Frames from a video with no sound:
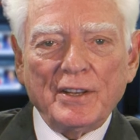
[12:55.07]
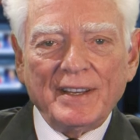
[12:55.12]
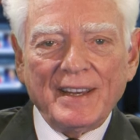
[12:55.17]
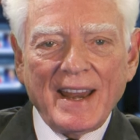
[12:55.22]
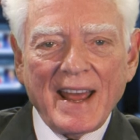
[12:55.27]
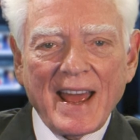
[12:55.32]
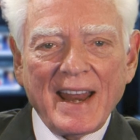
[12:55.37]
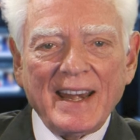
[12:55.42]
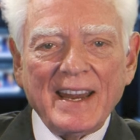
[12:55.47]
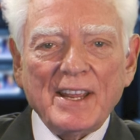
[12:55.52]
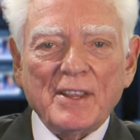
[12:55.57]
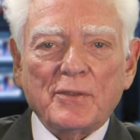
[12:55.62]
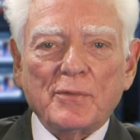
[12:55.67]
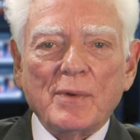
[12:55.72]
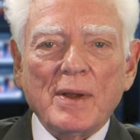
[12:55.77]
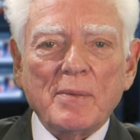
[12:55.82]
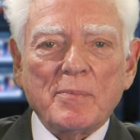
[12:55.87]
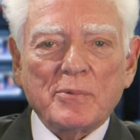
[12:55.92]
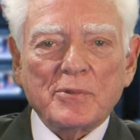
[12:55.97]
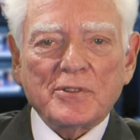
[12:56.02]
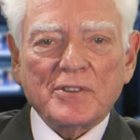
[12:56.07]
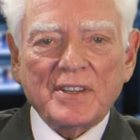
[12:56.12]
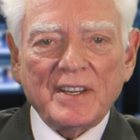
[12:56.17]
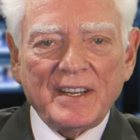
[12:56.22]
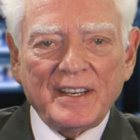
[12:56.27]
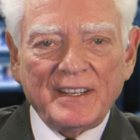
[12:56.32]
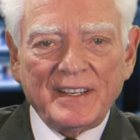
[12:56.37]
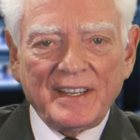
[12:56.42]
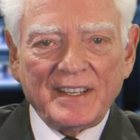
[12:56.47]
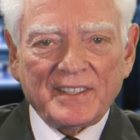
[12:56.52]

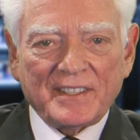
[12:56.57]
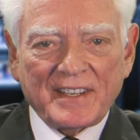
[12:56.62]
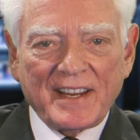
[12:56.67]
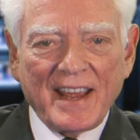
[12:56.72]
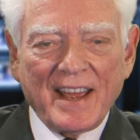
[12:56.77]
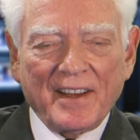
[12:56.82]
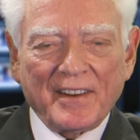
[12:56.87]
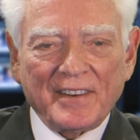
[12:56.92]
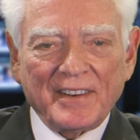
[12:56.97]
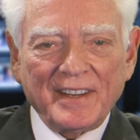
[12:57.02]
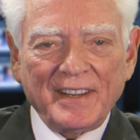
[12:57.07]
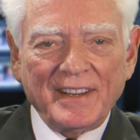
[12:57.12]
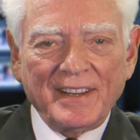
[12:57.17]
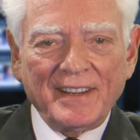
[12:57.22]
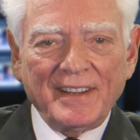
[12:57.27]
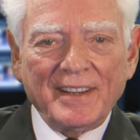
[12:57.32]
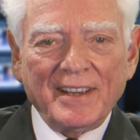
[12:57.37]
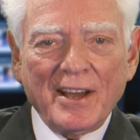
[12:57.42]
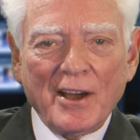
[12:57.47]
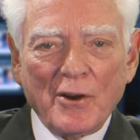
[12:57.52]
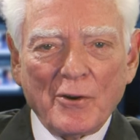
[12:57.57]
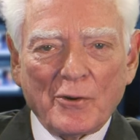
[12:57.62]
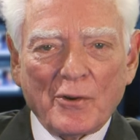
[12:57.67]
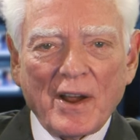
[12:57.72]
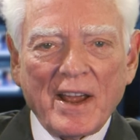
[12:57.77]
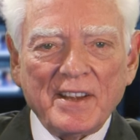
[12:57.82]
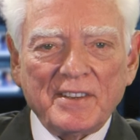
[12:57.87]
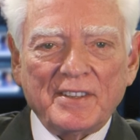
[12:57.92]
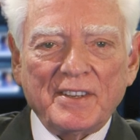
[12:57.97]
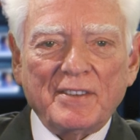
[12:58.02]
93% discount on
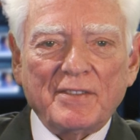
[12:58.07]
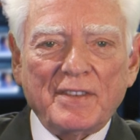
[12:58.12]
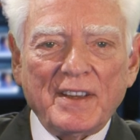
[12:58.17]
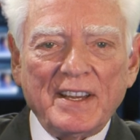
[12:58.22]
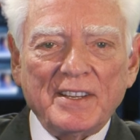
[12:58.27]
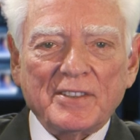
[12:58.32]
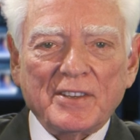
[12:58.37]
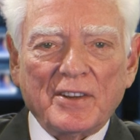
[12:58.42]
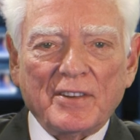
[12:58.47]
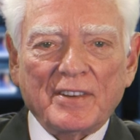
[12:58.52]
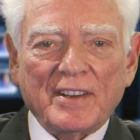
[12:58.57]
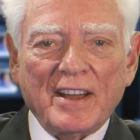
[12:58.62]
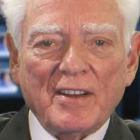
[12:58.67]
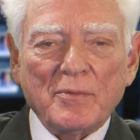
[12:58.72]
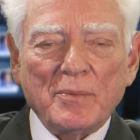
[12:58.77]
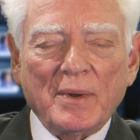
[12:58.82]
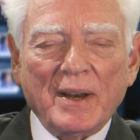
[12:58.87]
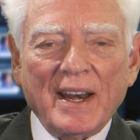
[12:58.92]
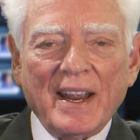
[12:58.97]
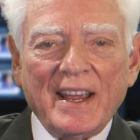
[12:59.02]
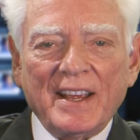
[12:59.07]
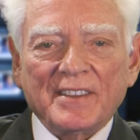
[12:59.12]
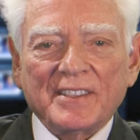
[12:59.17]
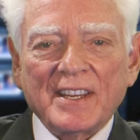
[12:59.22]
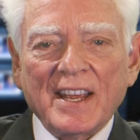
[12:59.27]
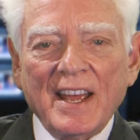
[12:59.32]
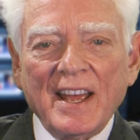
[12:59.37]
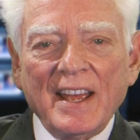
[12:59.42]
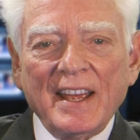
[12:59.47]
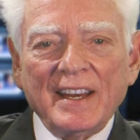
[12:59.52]
grazing fees on government lands.